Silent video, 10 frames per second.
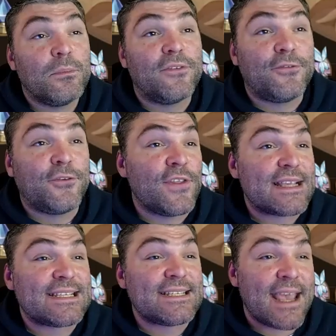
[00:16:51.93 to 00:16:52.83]
But for the
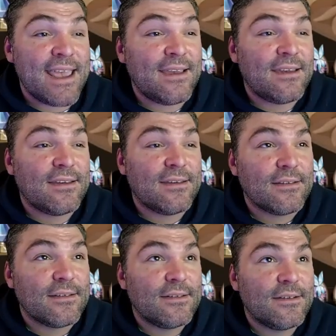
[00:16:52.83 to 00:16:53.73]
sake
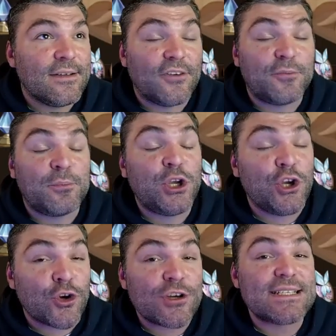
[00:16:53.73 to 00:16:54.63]
of
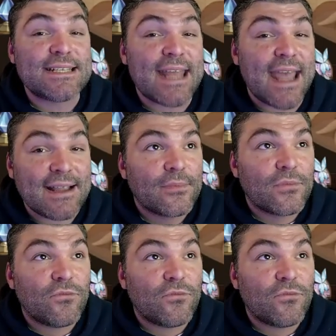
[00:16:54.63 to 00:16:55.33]
pure stats,